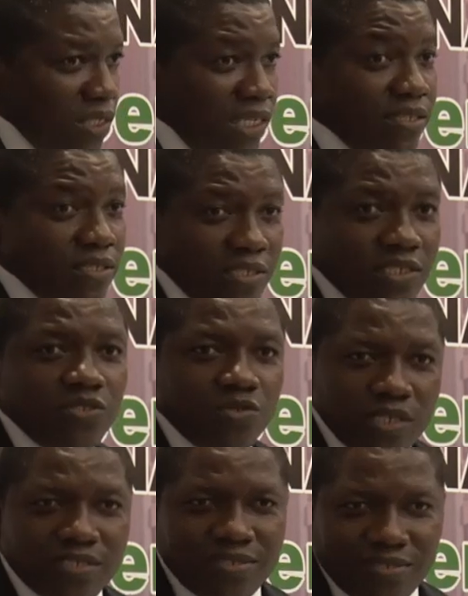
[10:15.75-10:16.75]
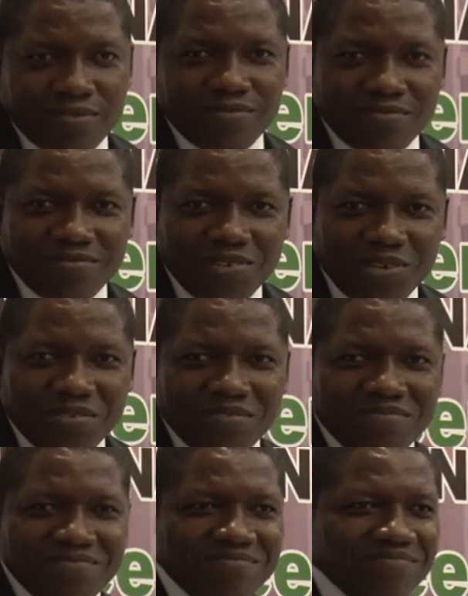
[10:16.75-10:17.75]
is dressed
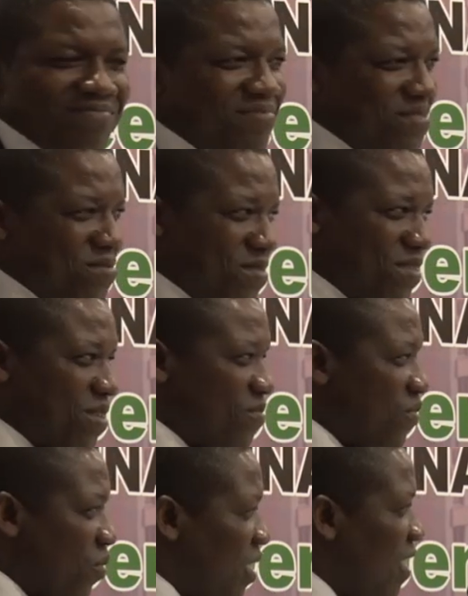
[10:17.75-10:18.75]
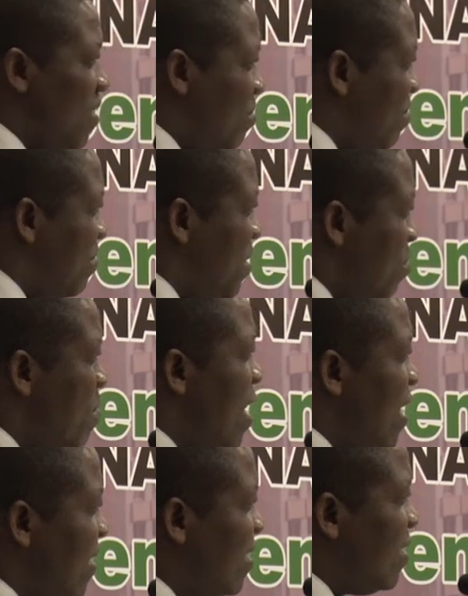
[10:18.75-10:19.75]
with a
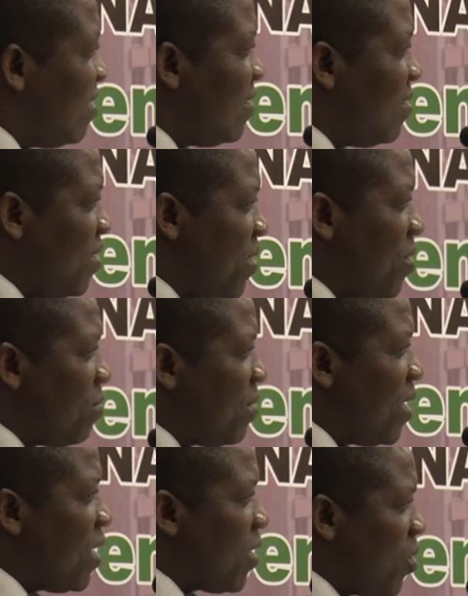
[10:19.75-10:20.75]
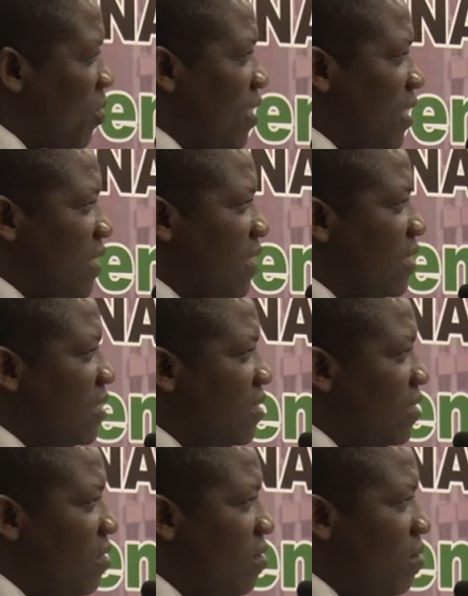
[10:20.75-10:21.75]
foreign-made, clothing.
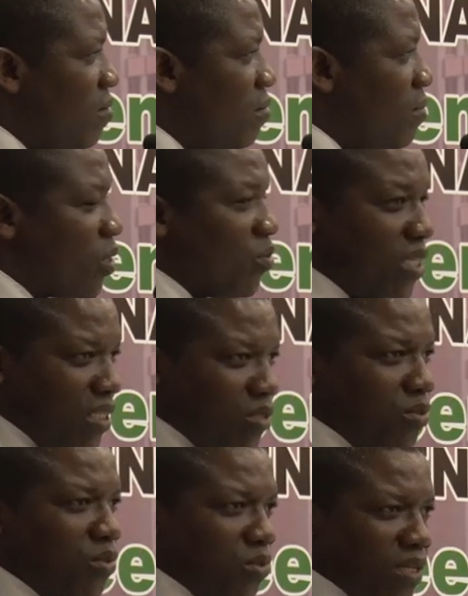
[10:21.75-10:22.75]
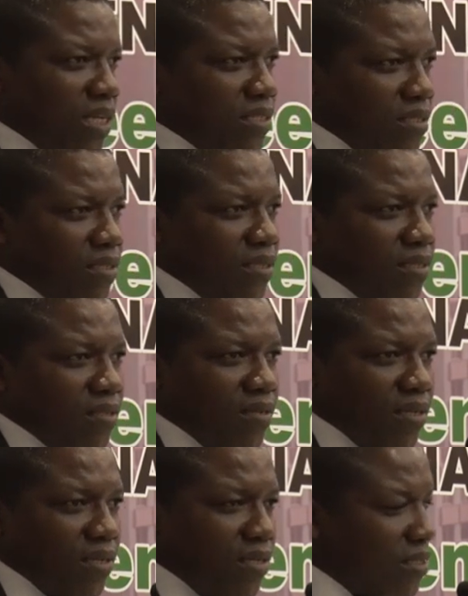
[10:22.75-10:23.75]
But we need to do that here
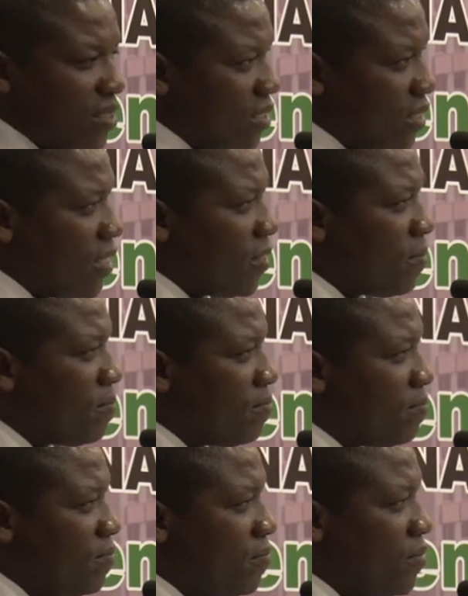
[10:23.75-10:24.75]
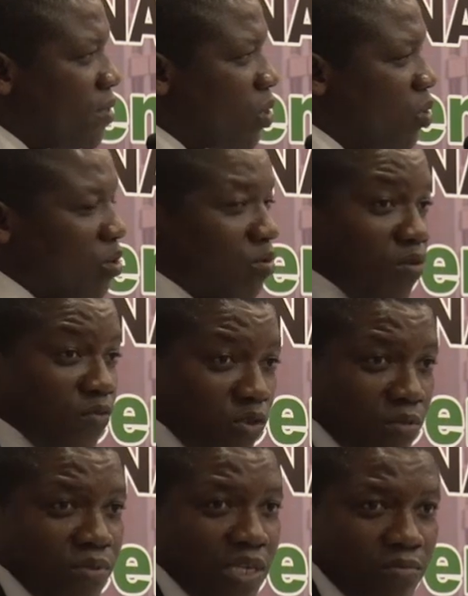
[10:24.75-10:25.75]
in Tanzania. So we've
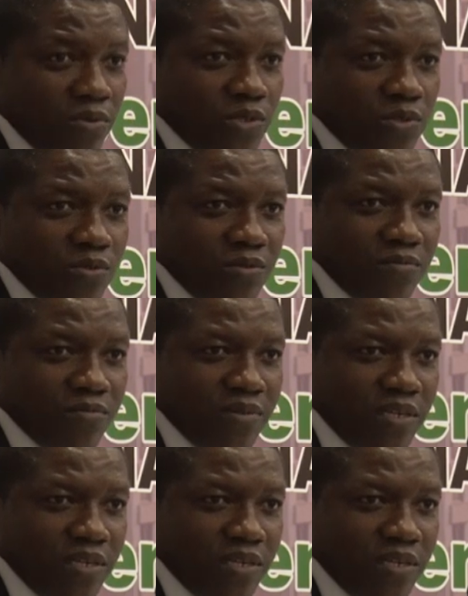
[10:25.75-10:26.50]
not been able to